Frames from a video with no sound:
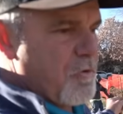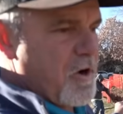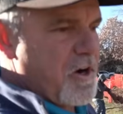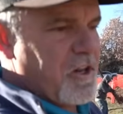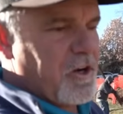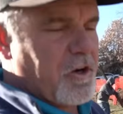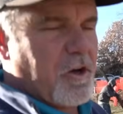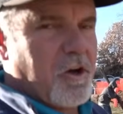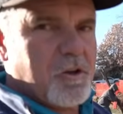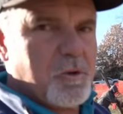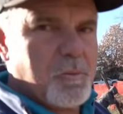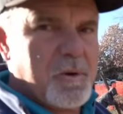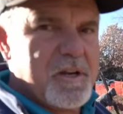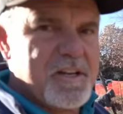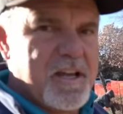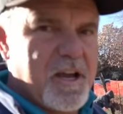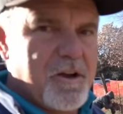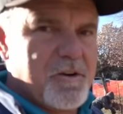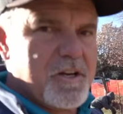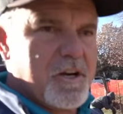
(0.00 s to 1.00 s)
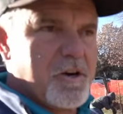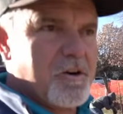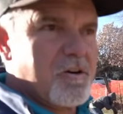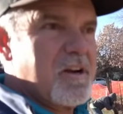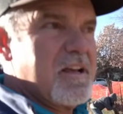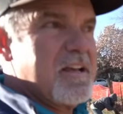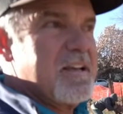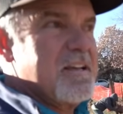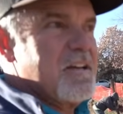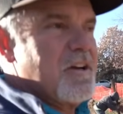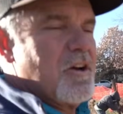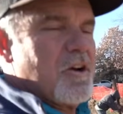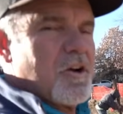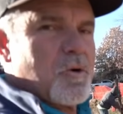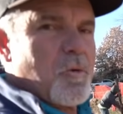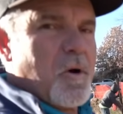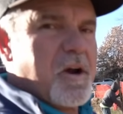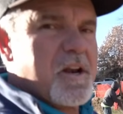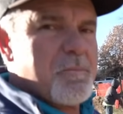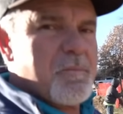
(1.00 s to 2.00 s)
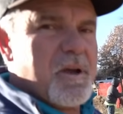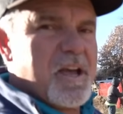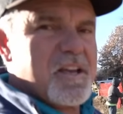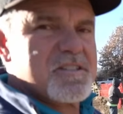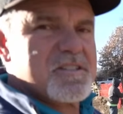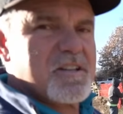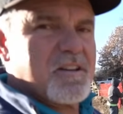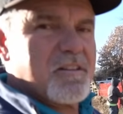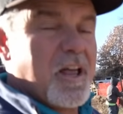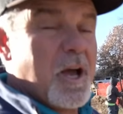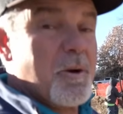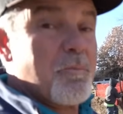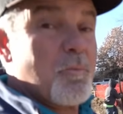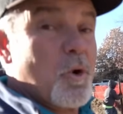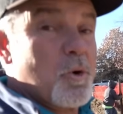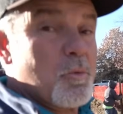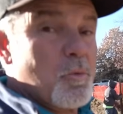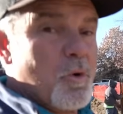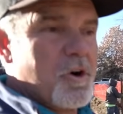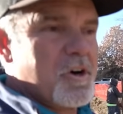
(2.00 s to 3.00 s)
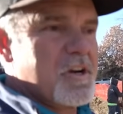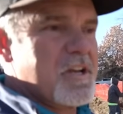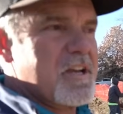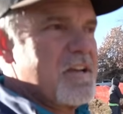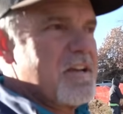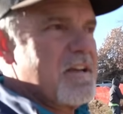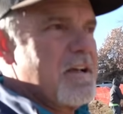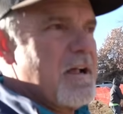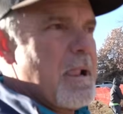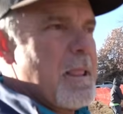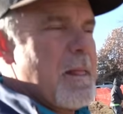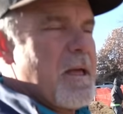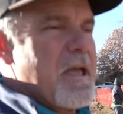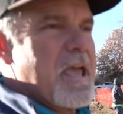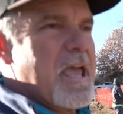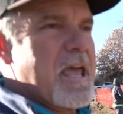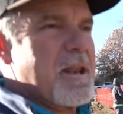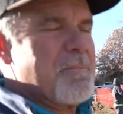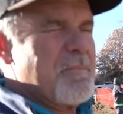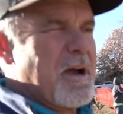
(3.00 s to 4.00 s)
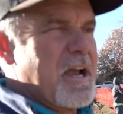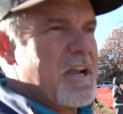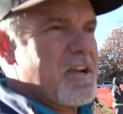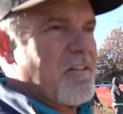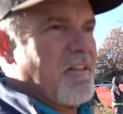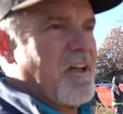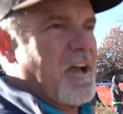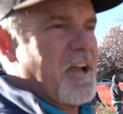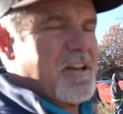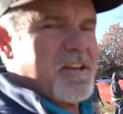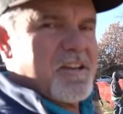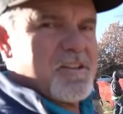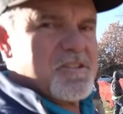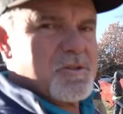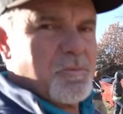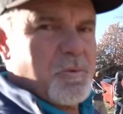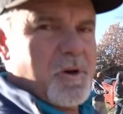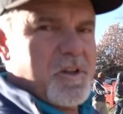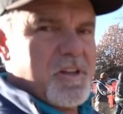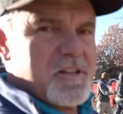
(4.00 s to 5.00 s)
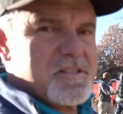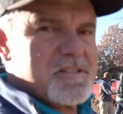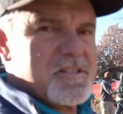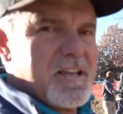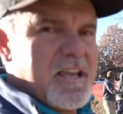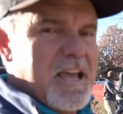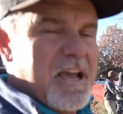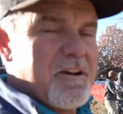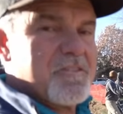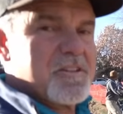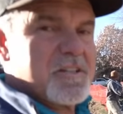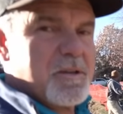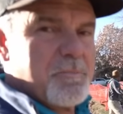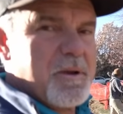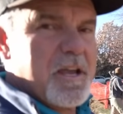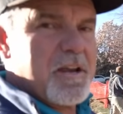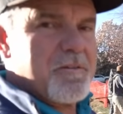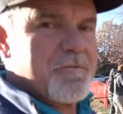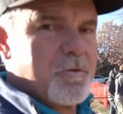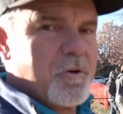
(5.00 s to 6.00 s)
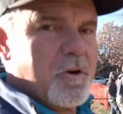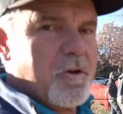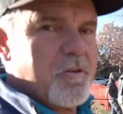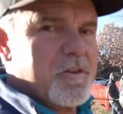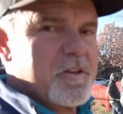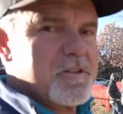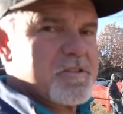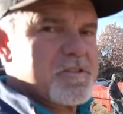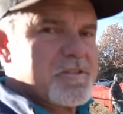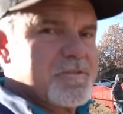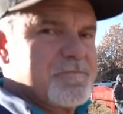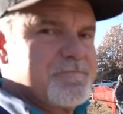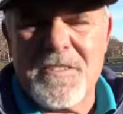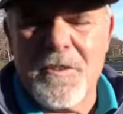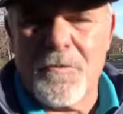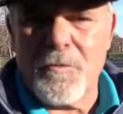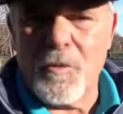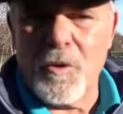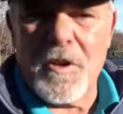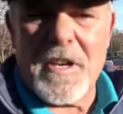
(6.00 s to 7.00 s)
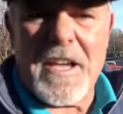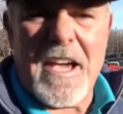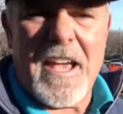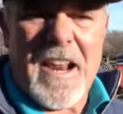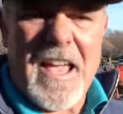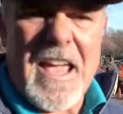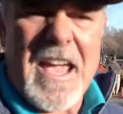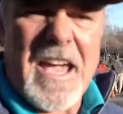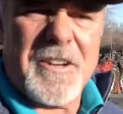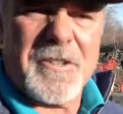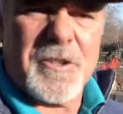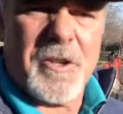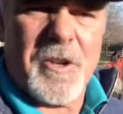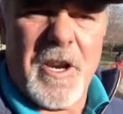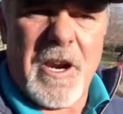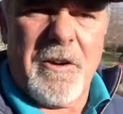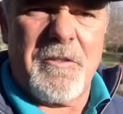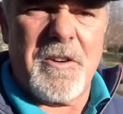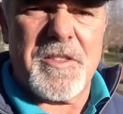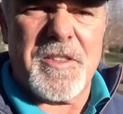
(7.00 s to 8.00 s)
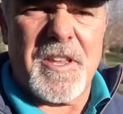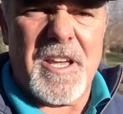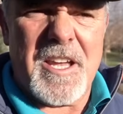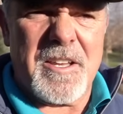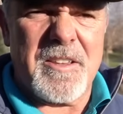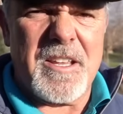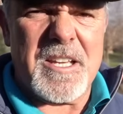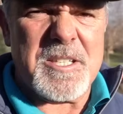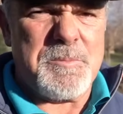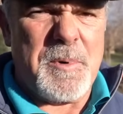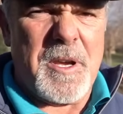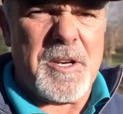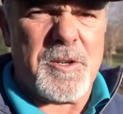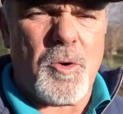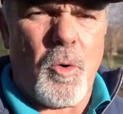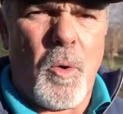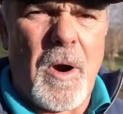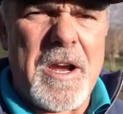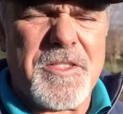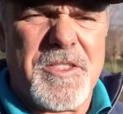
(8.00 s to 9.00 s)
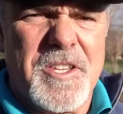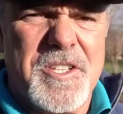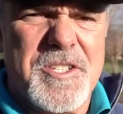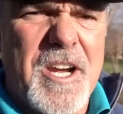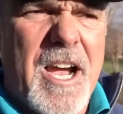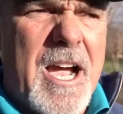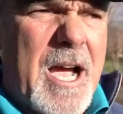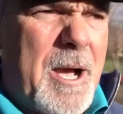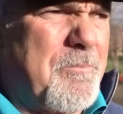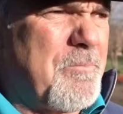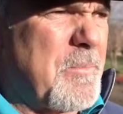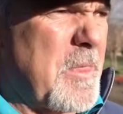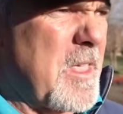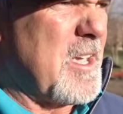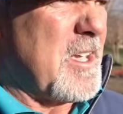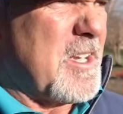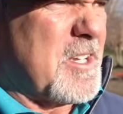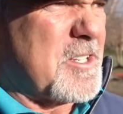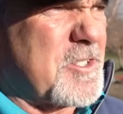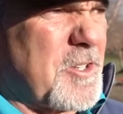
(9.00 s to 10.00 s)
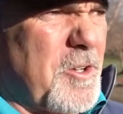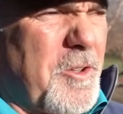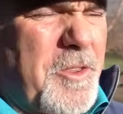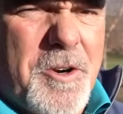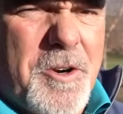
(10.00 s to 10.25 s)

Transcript: run it all the way down here. Quite a mess, a lot more work, and my client is the one that's having to pay for all this. They've really got a handle on everything. It's been quite the job. So